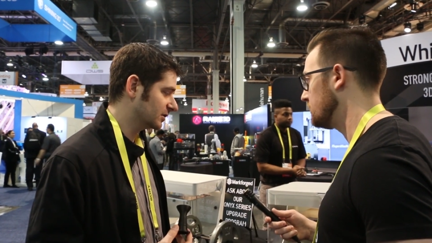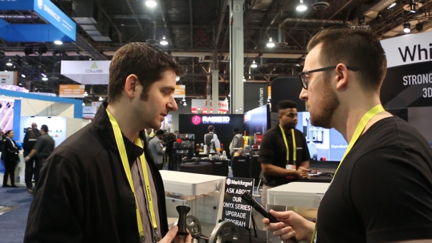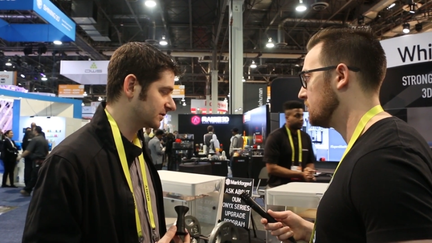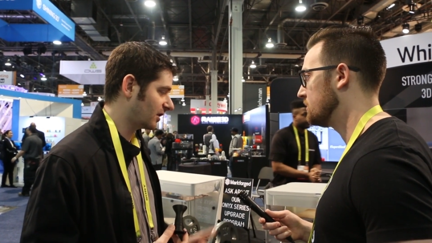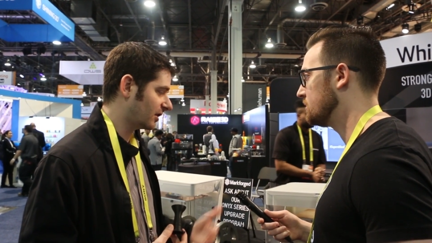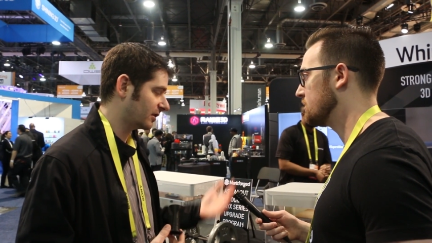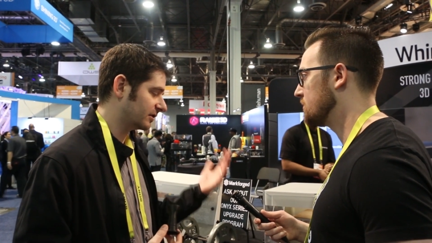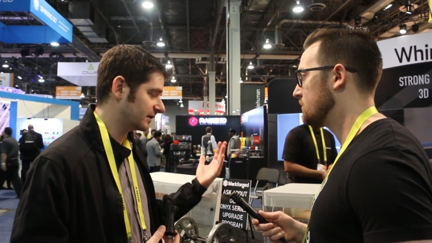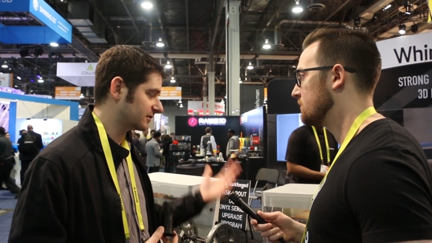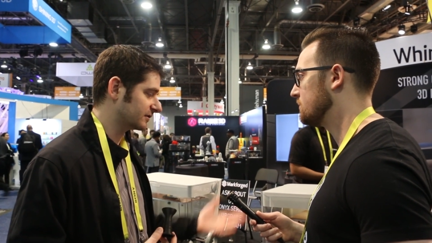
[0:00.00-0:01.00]
Speaker 1: II. It's
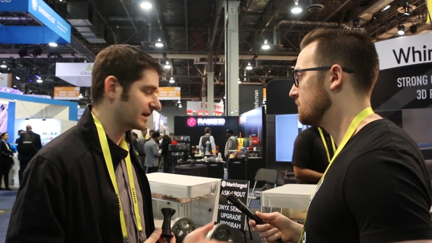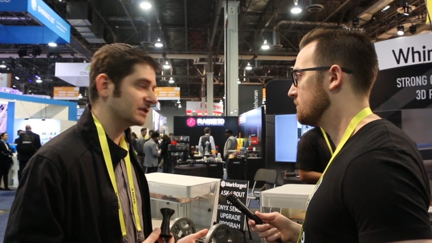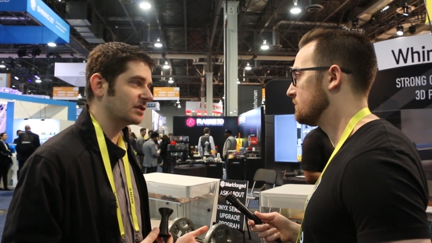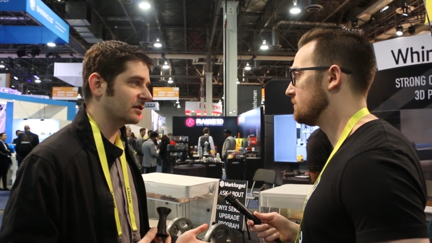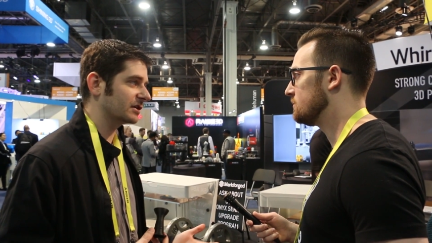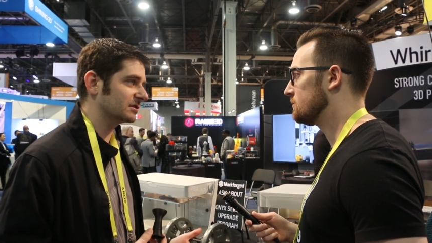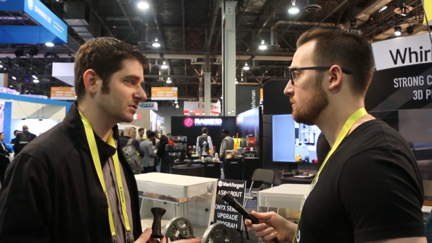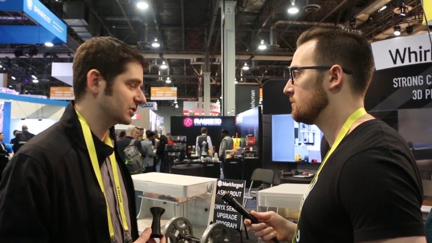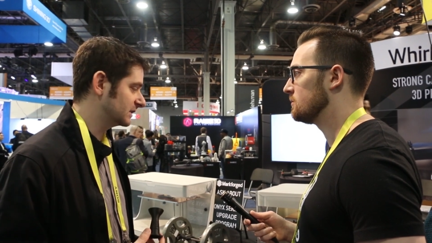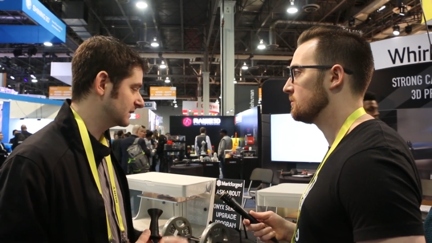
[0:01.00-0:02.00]
our second
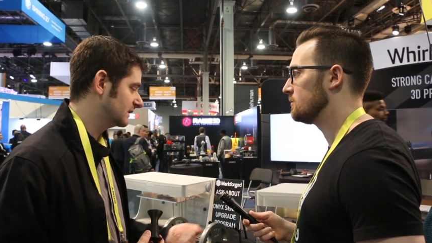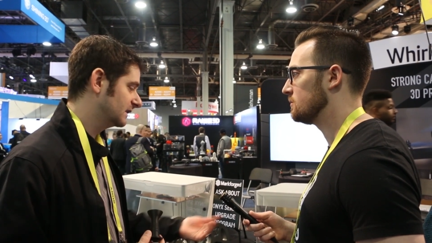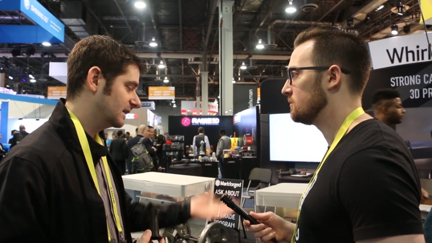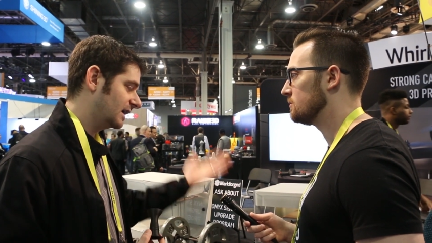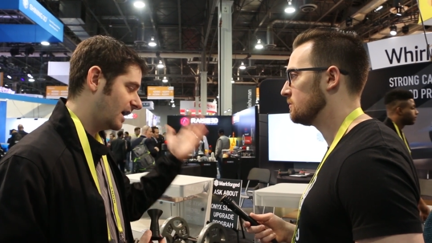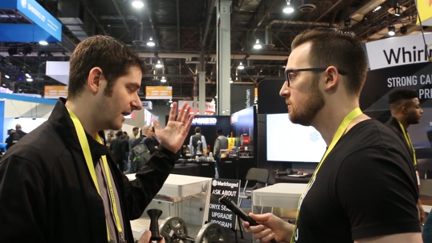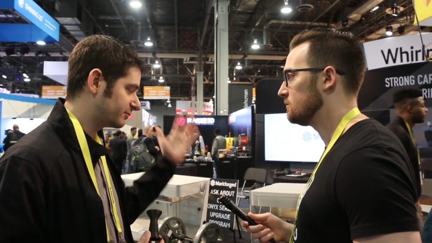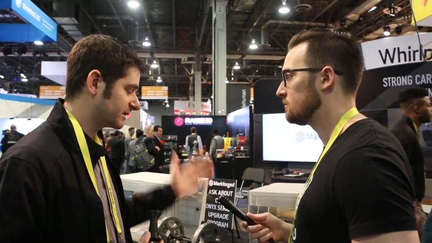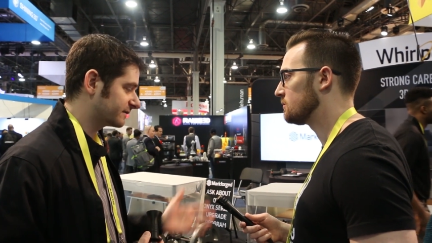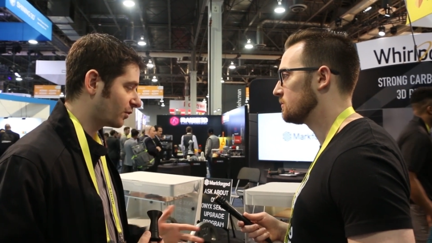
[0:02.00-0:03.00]
generation machine.
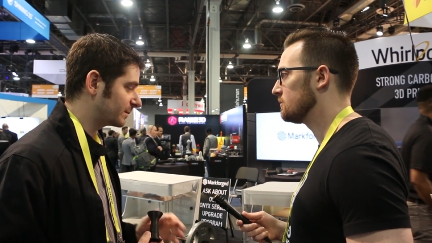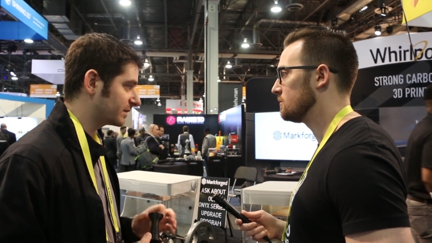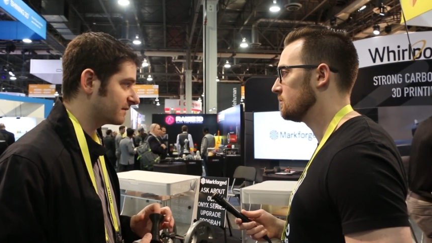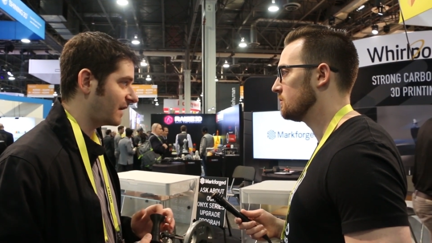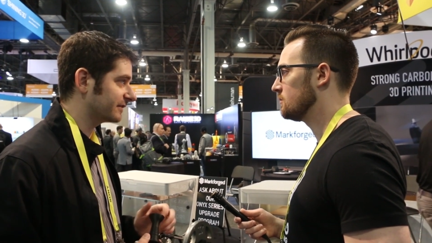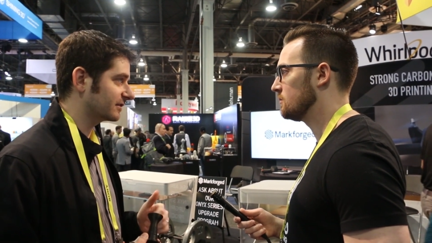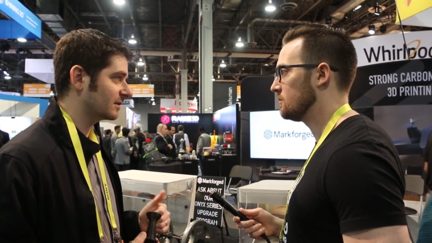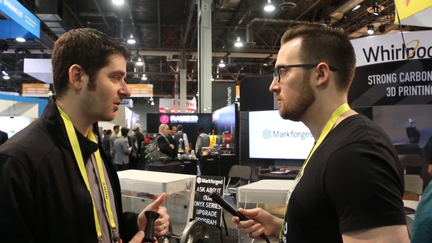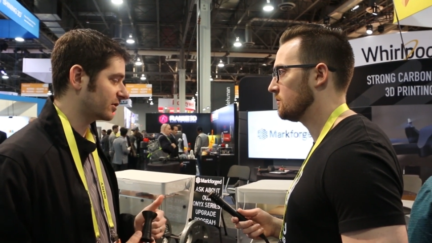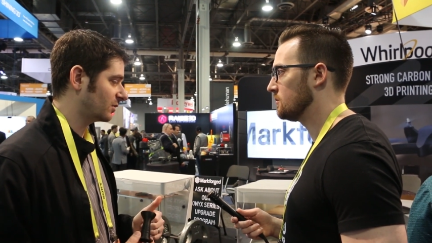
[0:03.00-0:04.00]
Prints 40% faster
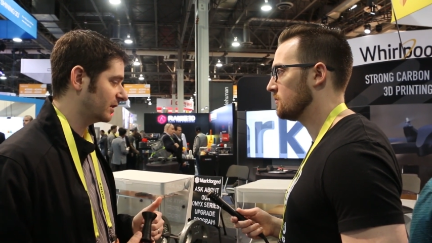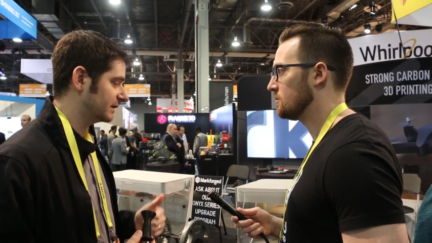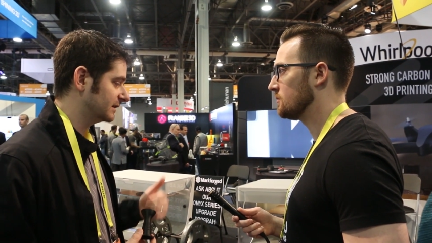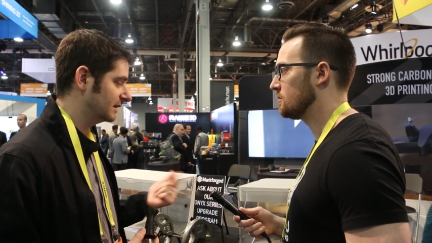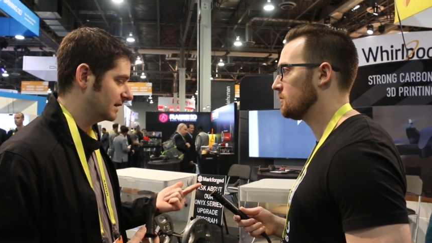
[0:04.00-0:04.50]
than the Mark I.